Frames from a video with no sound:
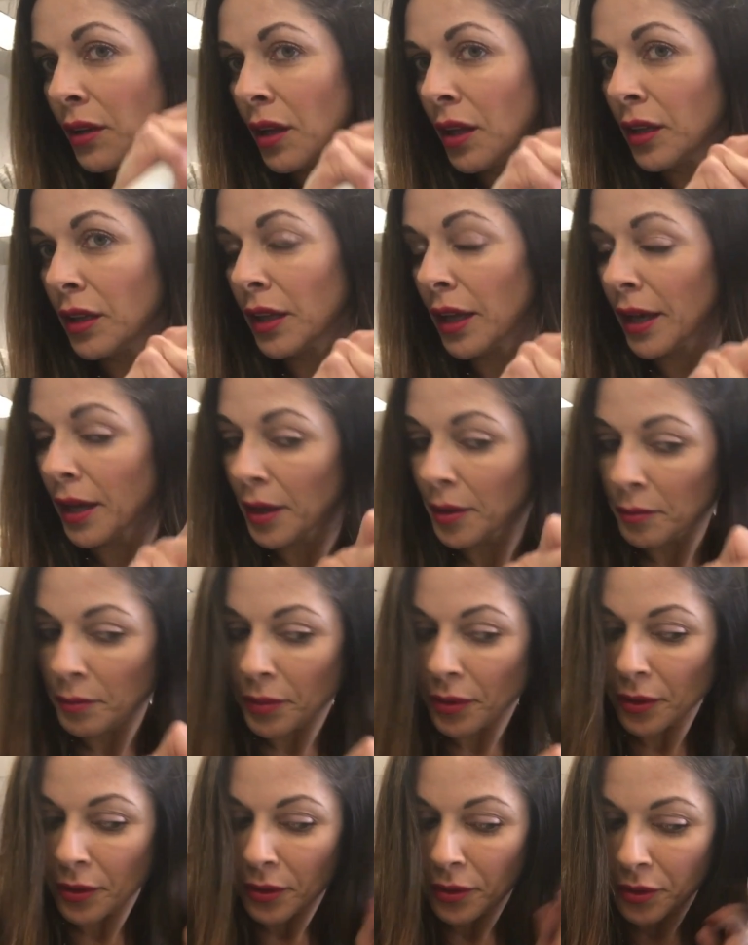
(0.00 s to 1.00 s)
Clamp,
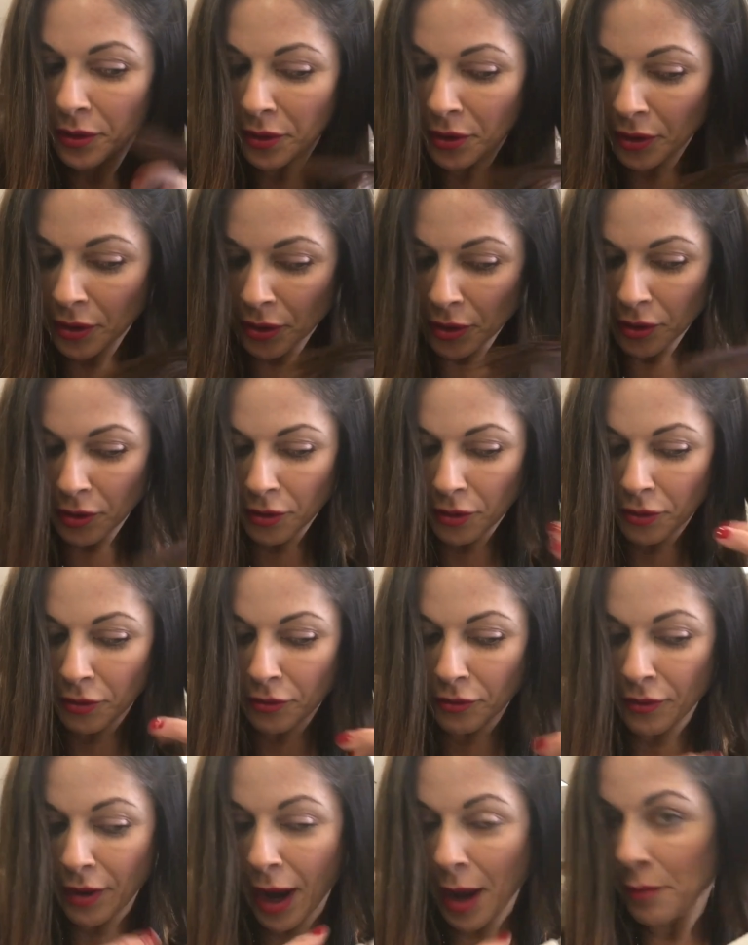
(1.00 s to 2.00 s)

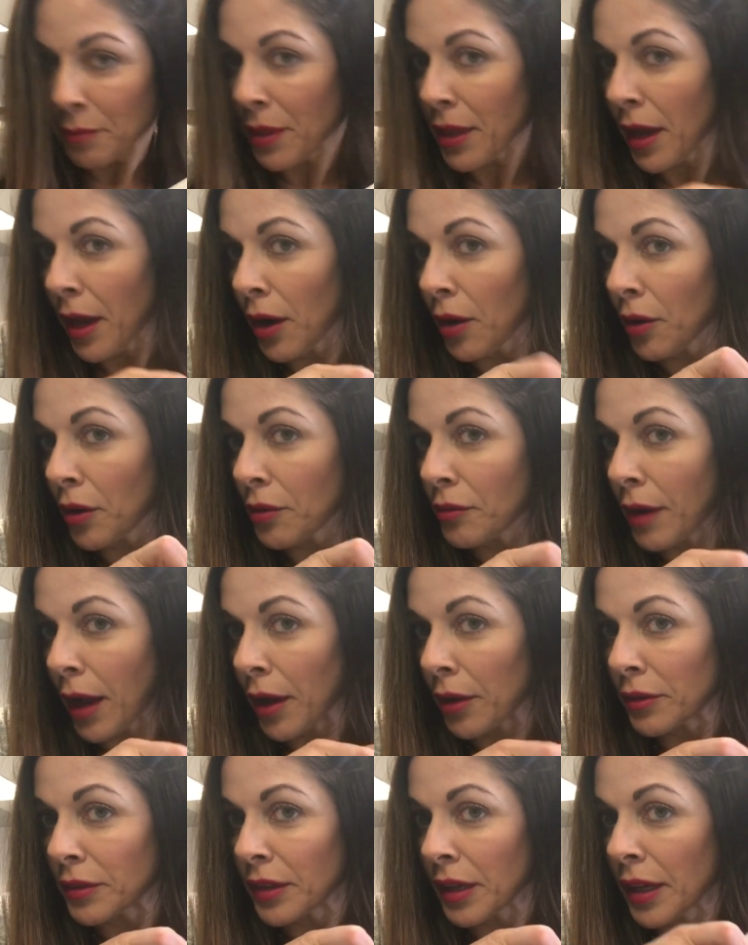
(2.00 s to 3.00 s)
wrap the hair
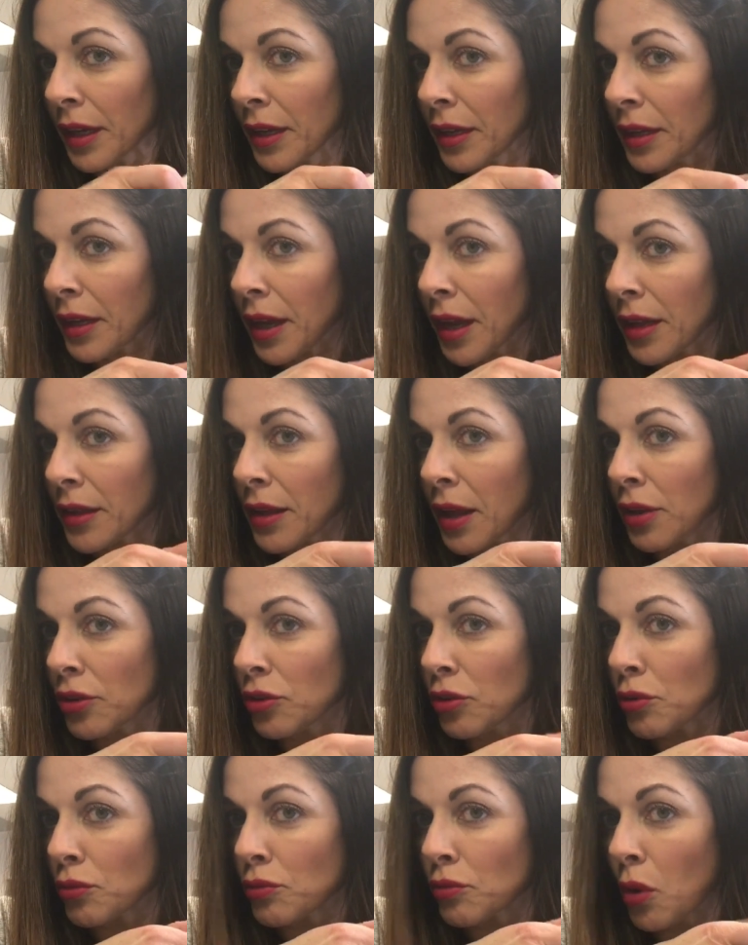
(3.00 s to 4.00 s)
around it, and then
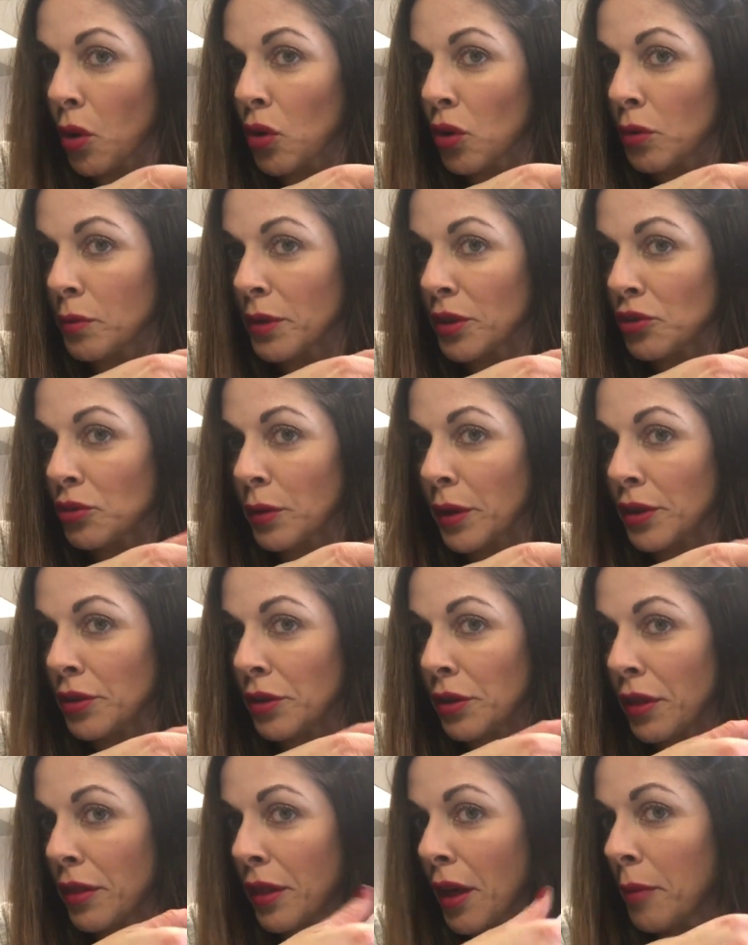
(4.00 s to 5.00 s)
you roll between
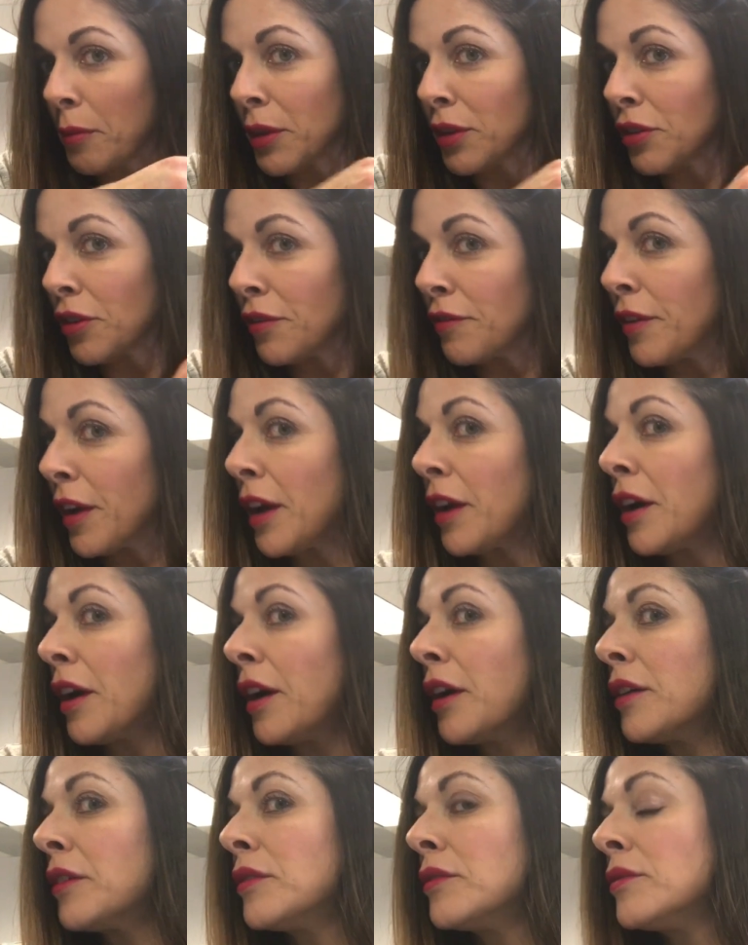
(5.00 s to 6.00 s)
your thumb and your
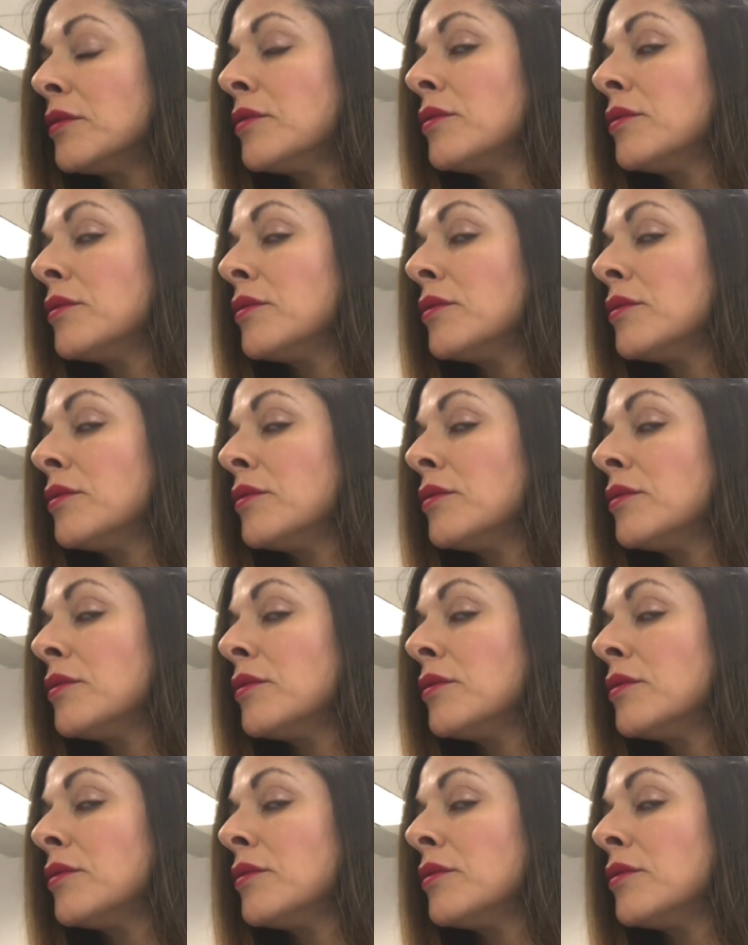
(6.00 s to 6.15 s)
finger.